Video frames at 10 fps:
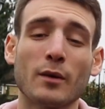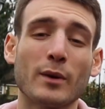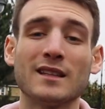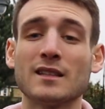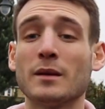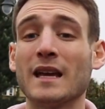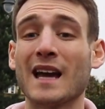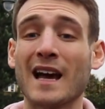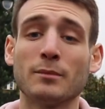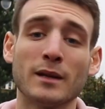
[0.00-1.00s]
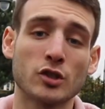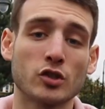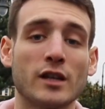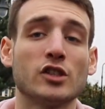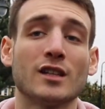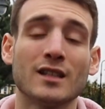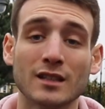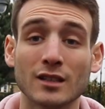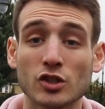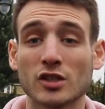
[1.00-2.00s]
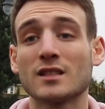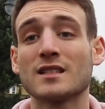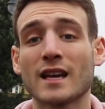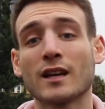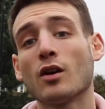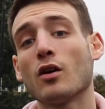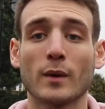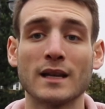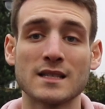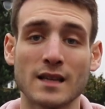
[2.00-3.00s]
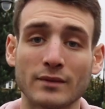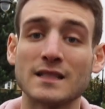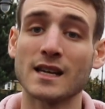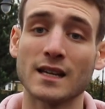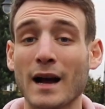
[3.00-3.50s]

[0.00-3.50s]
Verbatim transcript: they went into administration in just the second half of 2017,